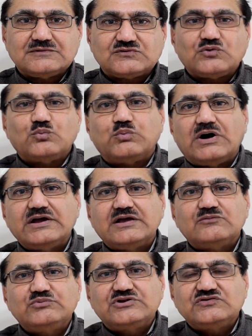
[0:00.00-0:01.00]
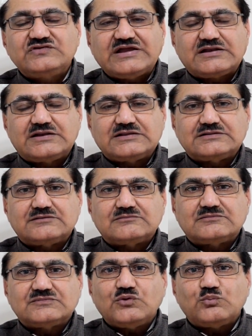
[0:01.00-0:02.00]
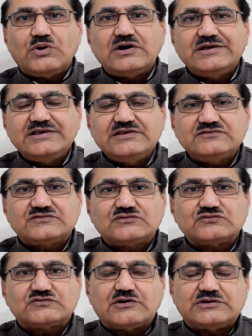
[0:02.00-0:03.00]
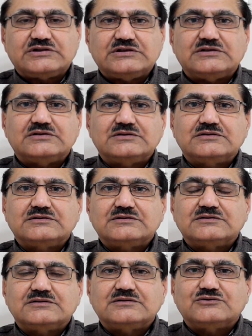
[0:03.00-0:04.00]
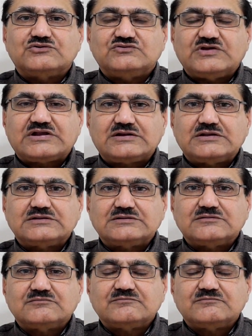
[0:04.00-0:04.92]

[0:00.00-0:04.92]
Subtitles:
So why are we rejecting them? So why is society rejecting them?